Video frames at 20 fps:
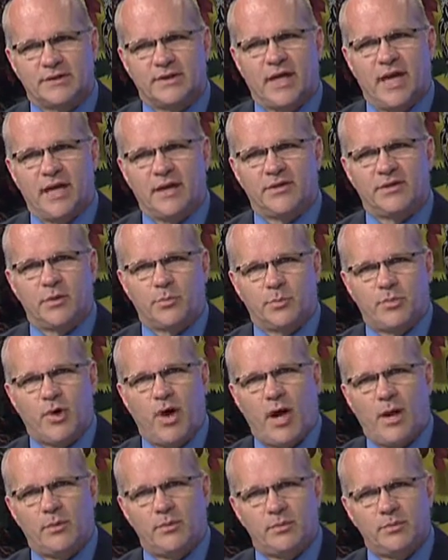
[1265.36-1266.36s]
say the
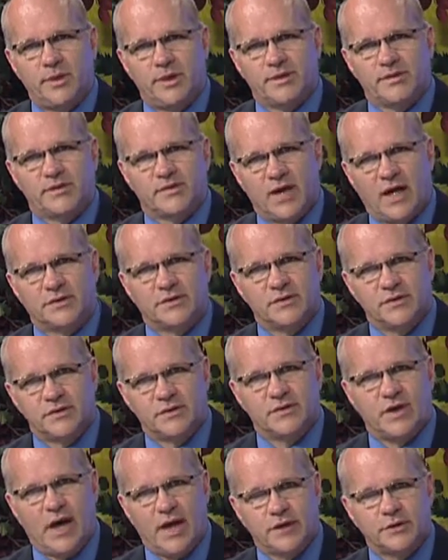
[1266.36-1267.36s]
problem is such and
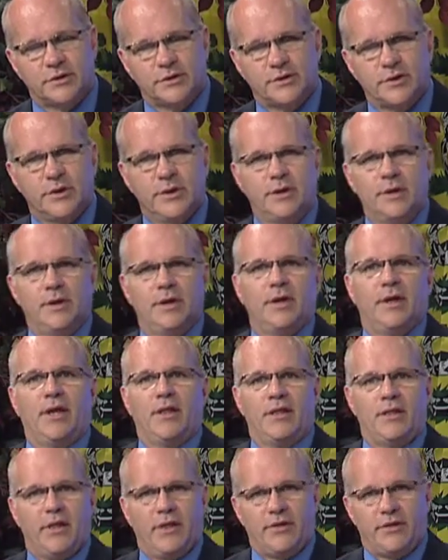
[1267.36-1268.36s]
such
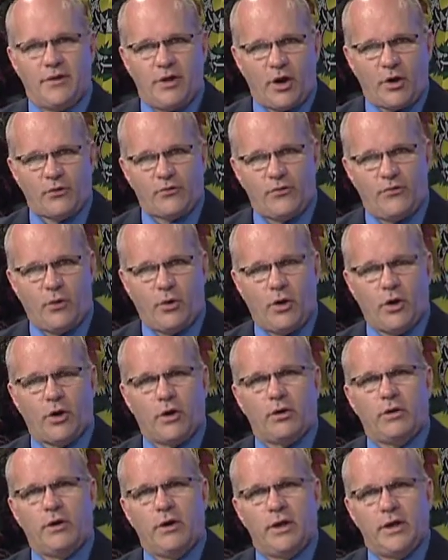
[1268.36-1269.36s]

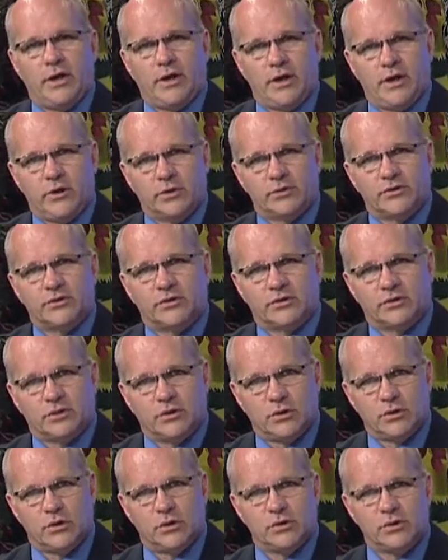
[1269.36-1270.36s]
therefore here's the
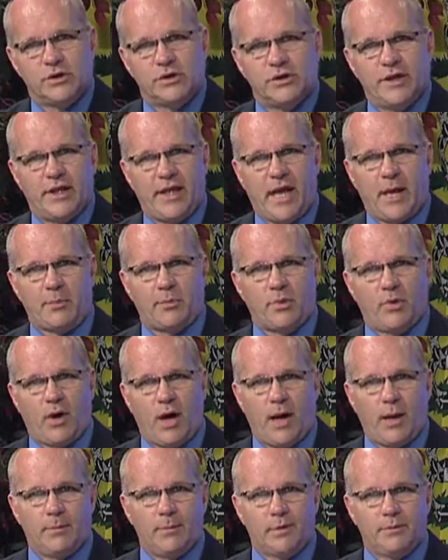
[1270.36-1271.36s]
solution to that
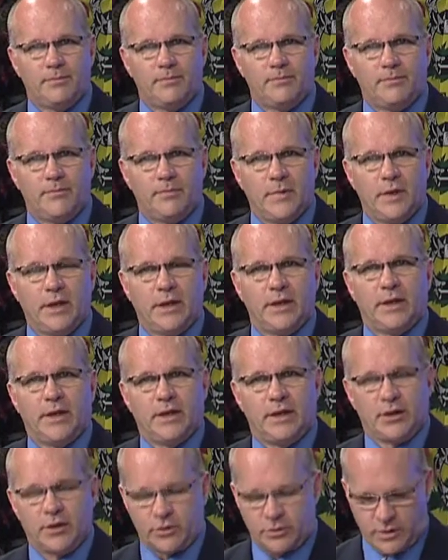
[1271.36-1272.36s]
problem
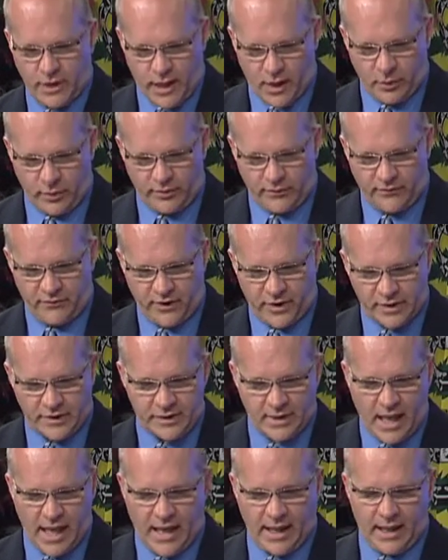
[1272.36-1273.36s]
and here's how we fix
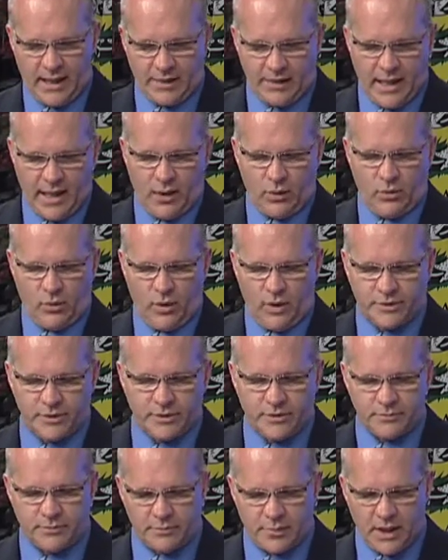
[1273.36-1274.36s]
that and that
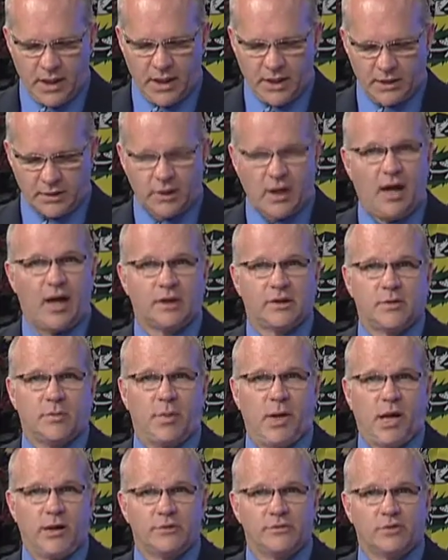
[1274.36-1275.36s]
wasn't being talked
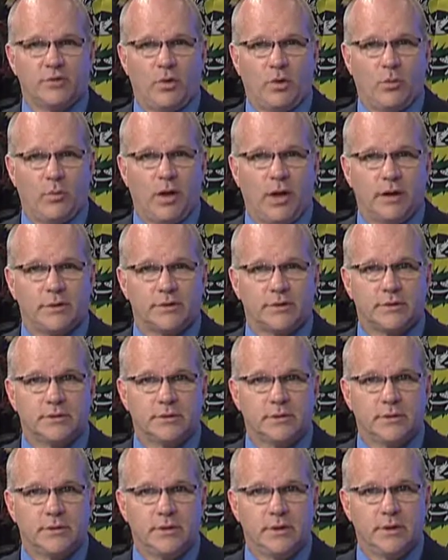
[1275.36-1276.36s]
about so much
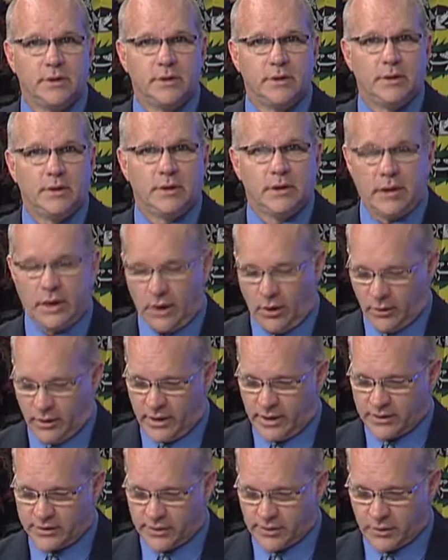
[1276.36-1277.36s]
you know it
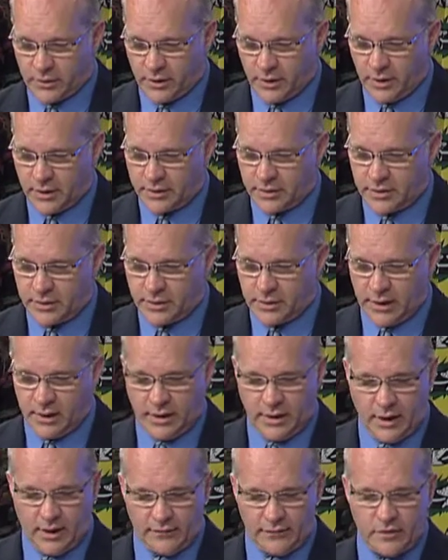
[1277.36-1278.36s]
isn't good
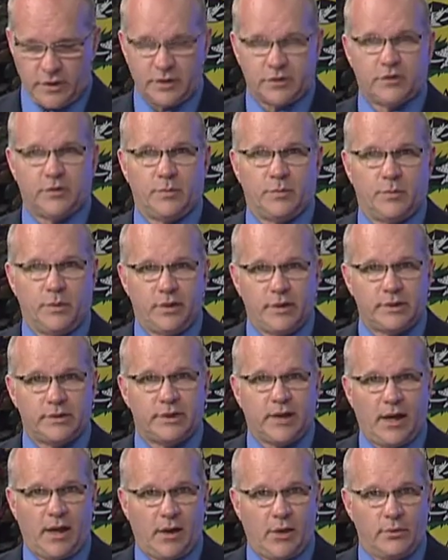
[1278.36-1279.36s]
enough just to put
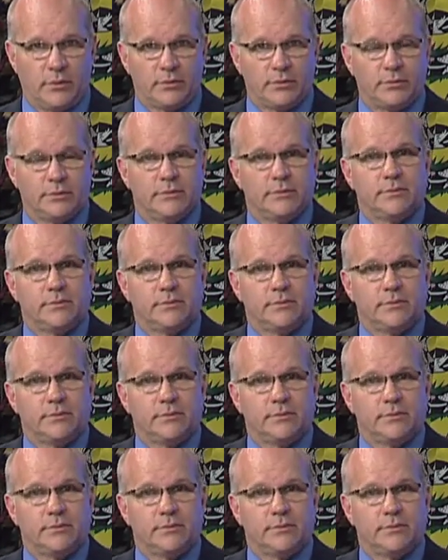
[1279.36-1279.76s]
down